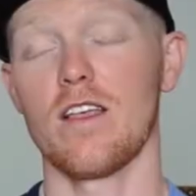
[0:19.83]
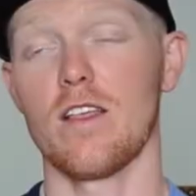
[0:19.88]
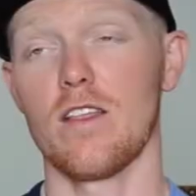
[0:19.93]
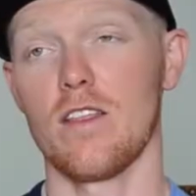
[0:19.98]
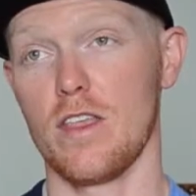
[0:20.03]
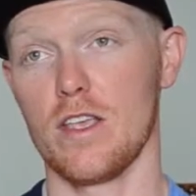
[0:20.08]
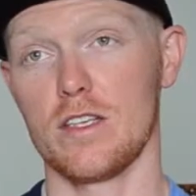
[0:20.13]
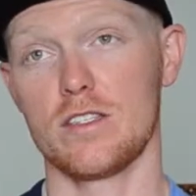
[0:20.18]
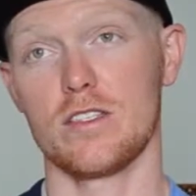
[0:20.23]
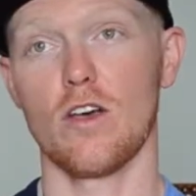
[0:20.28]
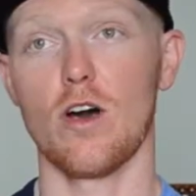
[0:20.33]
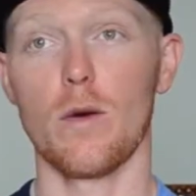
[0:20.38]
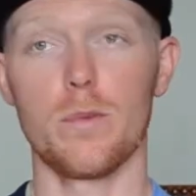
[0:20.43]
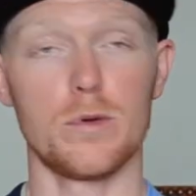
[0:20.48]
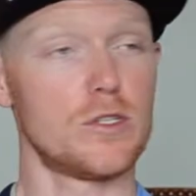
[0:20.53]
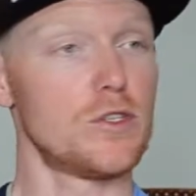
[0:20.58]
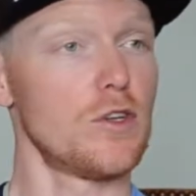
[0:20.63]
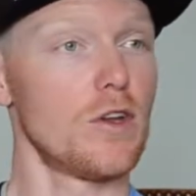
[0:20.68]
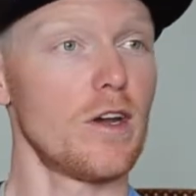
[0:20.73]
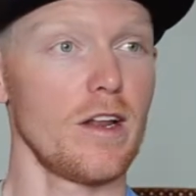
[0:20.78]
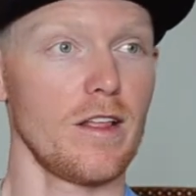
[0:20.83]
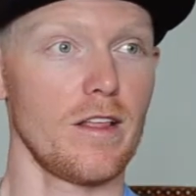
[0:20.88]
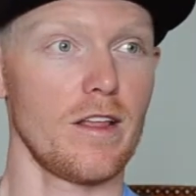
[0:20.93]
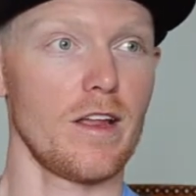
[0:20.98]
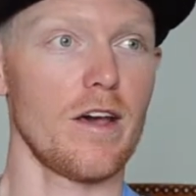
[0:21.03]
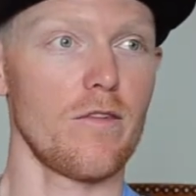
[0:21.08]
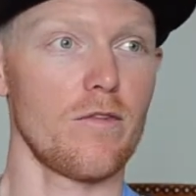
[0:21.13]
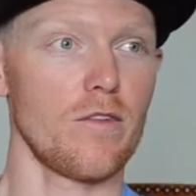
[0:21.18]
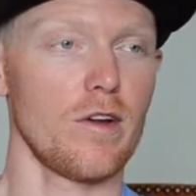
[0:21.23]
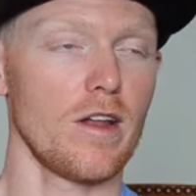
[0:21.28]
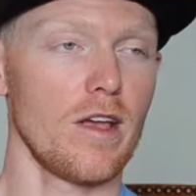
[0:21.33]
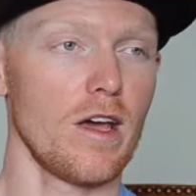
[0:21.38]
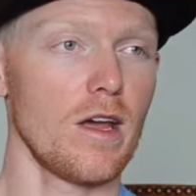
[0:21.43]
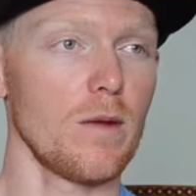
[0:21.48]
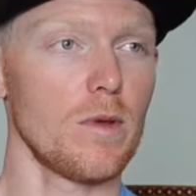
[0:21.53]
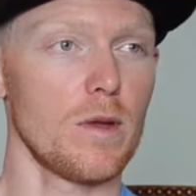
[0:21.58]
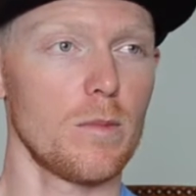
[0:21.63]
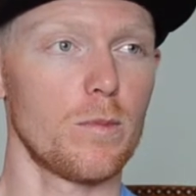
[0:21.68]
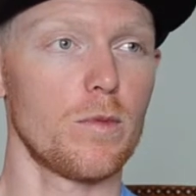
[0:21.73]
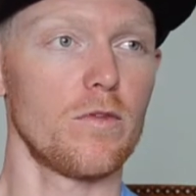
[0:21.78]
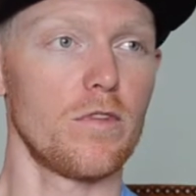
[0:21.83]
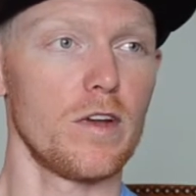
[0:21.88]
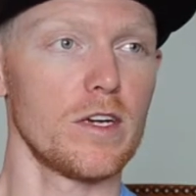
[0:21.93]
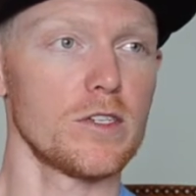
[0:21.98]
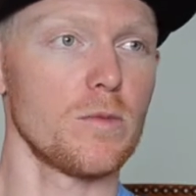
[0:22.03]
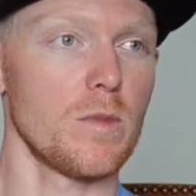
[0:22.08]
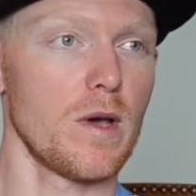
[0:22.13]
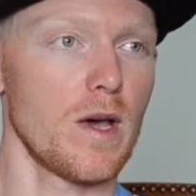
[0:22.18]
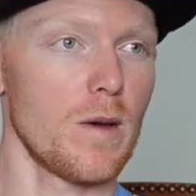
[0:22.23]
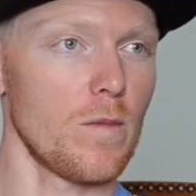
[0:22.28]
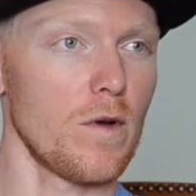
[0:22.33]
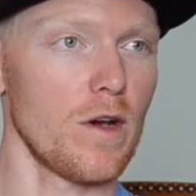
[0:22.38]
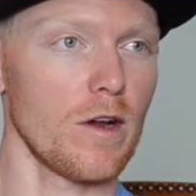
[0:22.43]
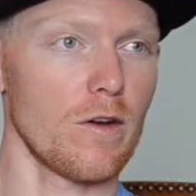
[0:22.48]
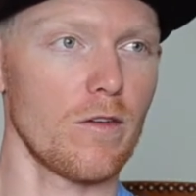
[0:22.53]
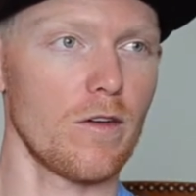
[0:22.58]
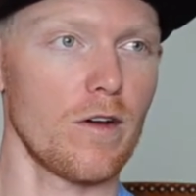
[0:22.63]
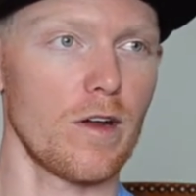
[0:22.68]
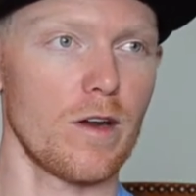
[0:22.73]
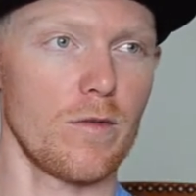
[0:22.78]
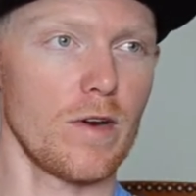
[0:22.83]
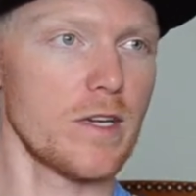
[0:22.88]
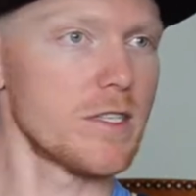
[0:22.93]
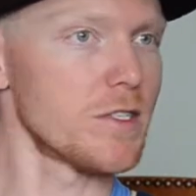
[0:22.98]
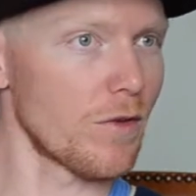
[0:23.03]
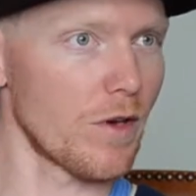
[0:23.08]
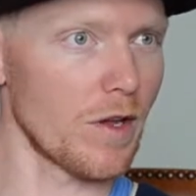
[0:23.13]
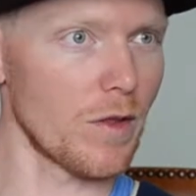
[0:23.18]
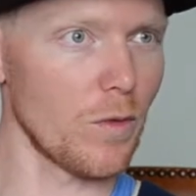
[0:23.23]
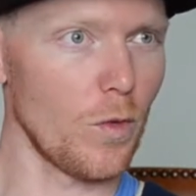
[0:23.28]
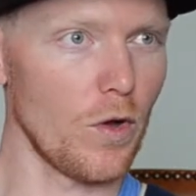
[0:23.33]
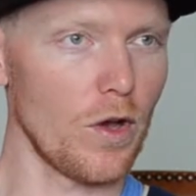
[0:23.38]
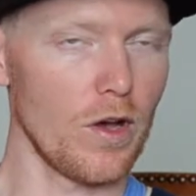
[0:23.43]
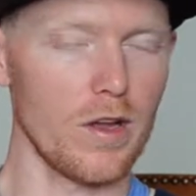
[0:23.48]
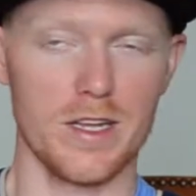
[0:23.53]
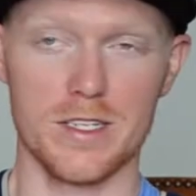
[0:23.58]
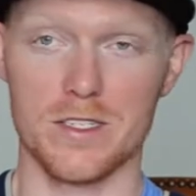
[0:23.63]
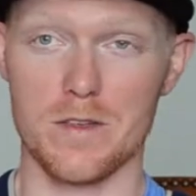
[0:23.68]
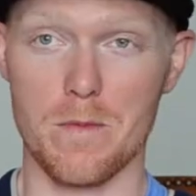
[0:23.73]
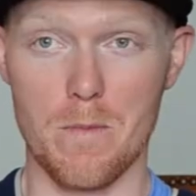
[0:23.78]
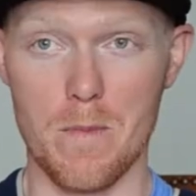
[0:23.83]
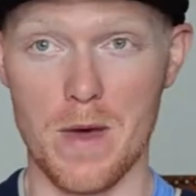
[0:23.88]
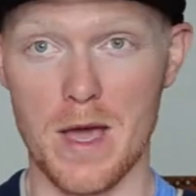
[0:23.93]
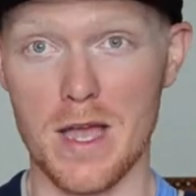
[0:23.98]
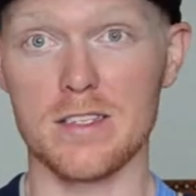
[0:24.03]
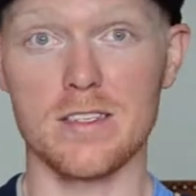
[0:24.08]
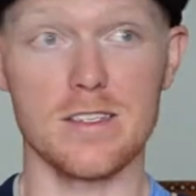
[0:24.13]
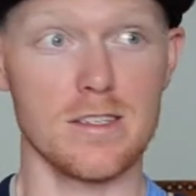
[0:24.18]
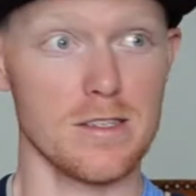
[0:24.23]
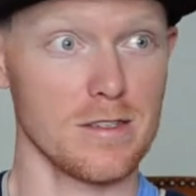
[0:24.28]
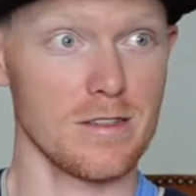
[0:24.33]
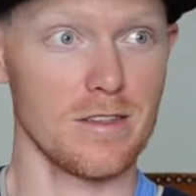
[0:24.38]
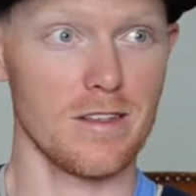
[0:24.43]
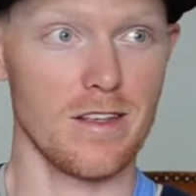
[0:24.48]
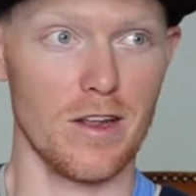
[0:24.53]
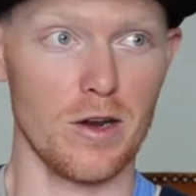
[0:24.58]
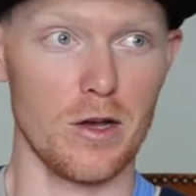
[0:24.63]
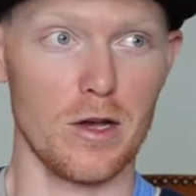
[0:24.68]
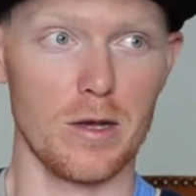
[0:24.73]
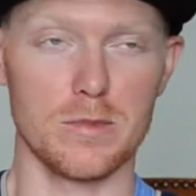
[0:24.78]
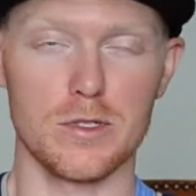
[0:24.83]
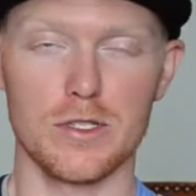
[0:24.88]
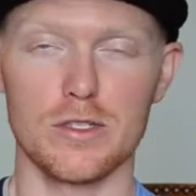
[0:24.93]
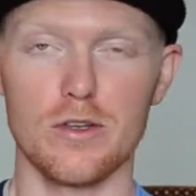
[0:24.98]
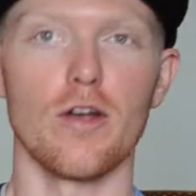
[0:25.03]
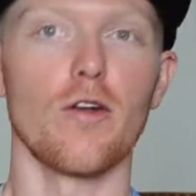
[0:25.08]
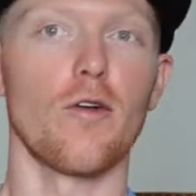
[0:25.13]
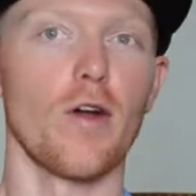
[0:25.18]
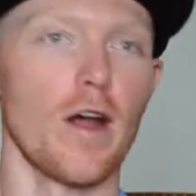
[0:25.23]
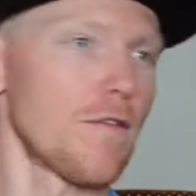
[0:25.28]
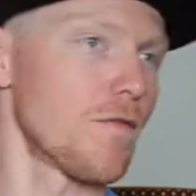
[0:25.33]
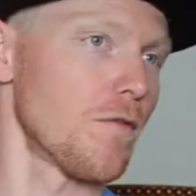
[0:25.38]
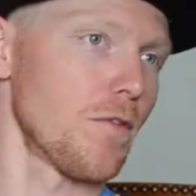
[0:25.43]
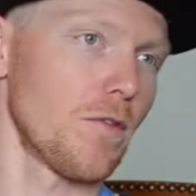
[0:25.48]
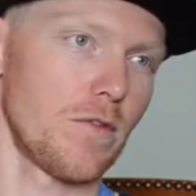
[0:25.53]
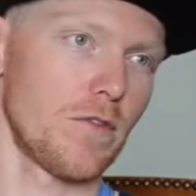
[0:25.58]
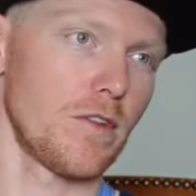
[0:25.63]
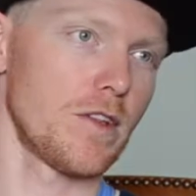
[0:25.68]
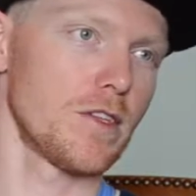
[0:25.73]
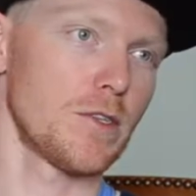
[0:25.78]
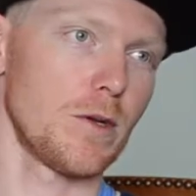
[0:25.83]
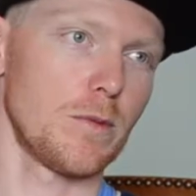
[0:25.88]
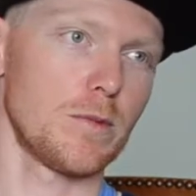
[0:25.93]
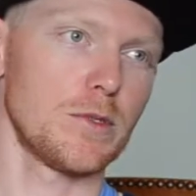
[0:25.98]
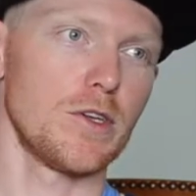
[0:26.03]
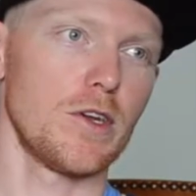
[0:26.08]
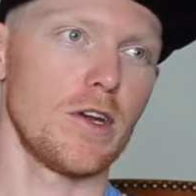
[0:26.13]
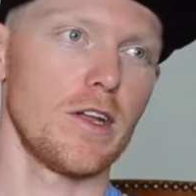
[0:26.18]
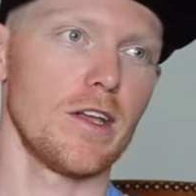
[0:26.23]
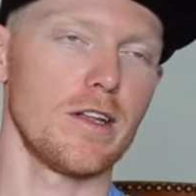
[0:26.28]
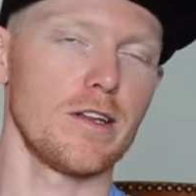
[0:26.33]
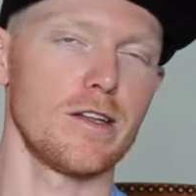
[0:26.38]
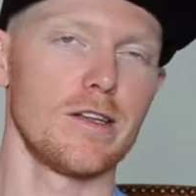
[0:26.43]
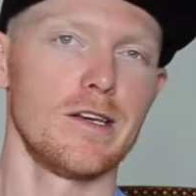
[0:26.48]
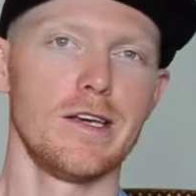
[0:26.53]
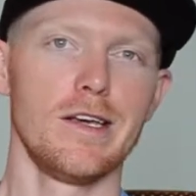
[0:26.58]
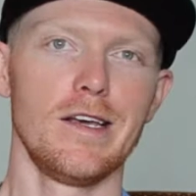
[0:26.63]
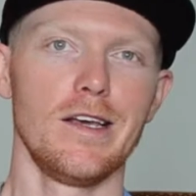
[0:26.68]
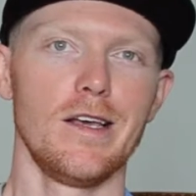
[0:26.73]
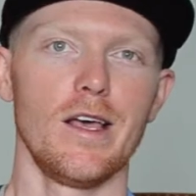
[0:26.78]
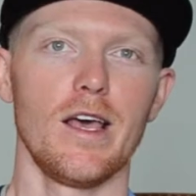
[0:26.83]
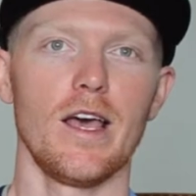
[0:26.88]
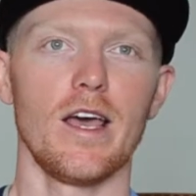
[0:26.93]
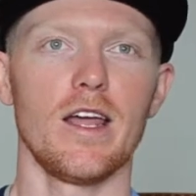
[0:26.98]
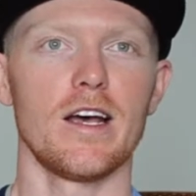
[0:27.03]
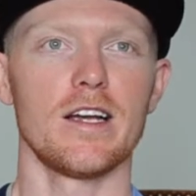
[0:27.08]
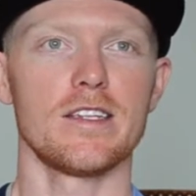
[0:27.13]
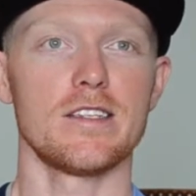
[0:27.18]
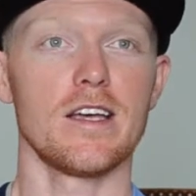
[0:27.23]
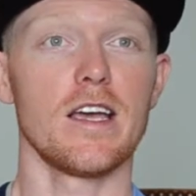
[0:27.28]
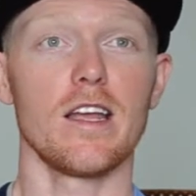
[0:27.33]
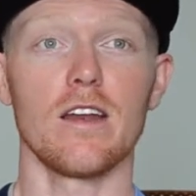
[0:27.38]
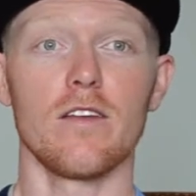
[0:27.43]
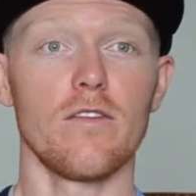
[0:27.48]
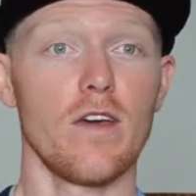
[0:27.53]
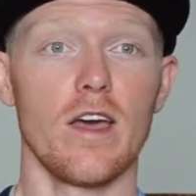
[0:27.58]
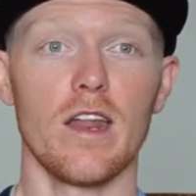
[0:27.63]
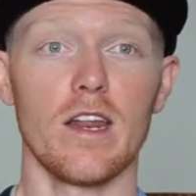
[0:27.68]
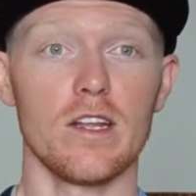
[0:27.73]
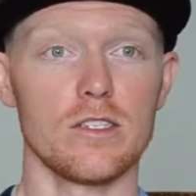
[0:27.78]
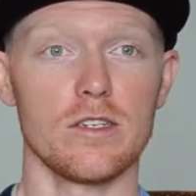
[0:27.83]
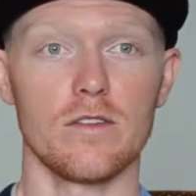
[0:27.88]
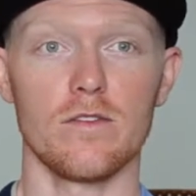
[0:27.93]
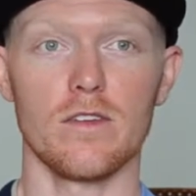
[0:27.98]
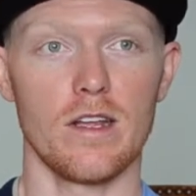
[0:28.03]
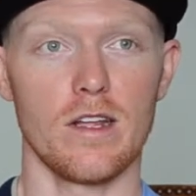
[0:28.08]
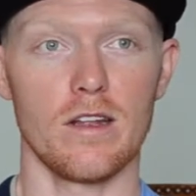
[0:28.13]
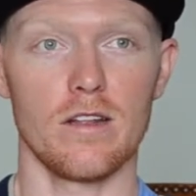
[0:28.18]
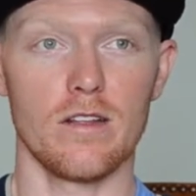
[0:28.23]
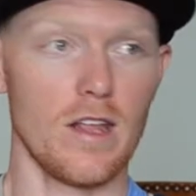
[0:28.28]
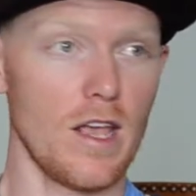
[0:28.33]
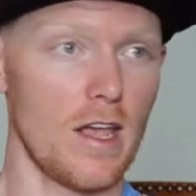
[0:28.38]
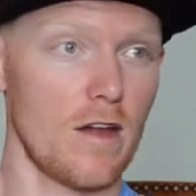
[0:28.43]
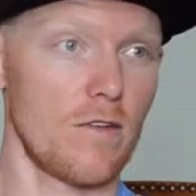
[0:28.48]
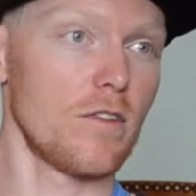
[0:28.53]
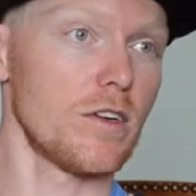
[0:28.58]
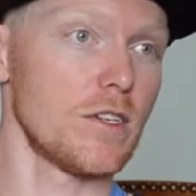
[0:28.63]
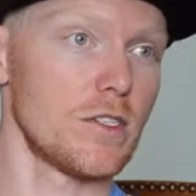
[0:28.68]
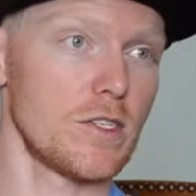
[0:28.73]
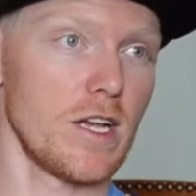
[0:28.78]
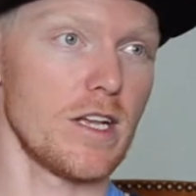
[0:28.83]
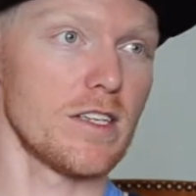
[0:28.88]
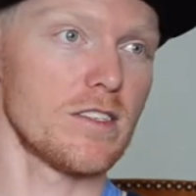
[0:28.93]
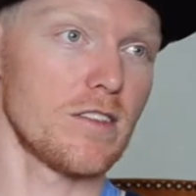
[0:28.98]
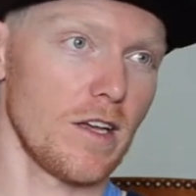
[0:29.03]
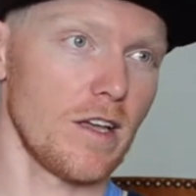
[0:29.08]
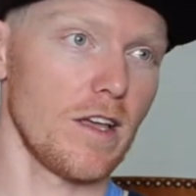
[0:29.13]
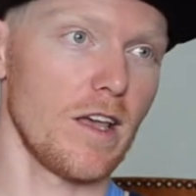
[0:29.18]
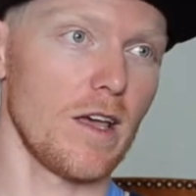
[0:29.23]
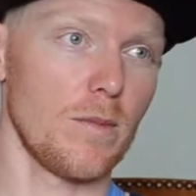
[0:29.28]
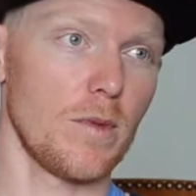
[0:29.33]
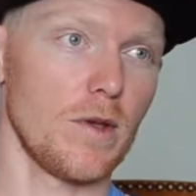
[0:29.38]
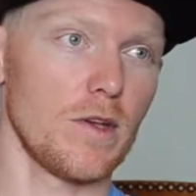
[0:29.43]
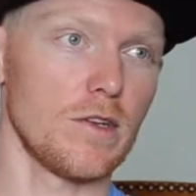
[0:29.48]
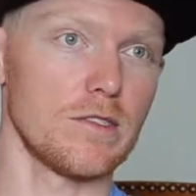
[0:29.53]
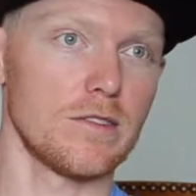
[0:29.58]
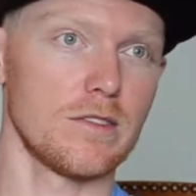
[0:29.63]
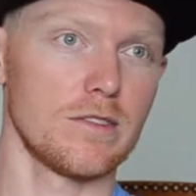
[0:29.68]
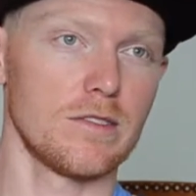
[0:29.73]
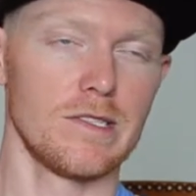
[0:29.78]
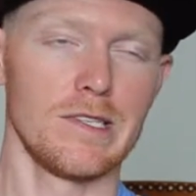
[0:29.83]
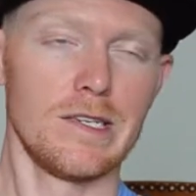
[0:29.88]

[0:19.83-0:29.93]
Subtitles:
This opportunity that I have right now to be a professional mountain bike rider racing around the world is amazing, and I am so grateful for this opportunity and taking advantage of it at every chance I can get, because